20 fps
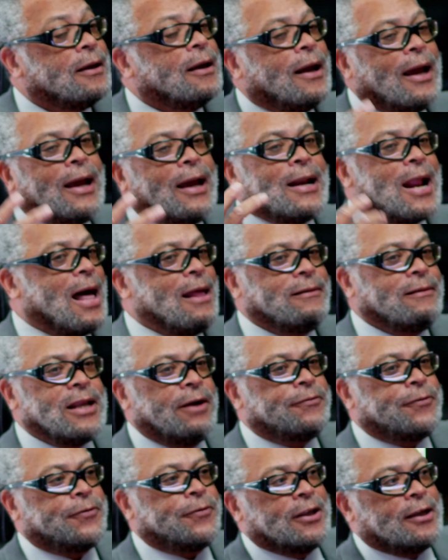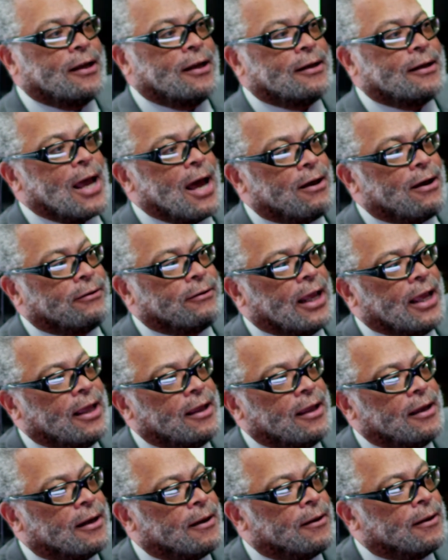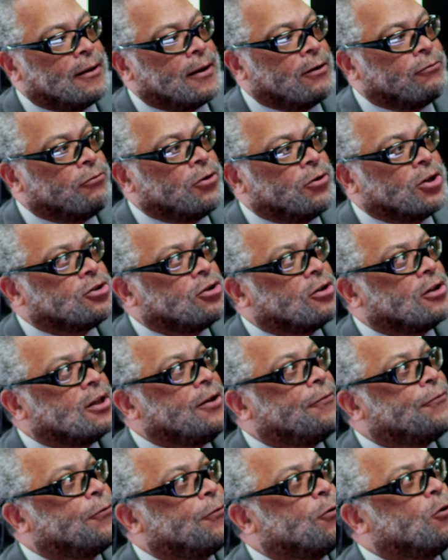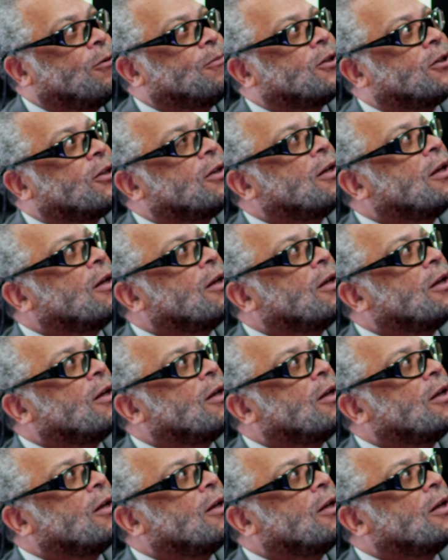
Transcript: And I'll never forget how they originally formed it.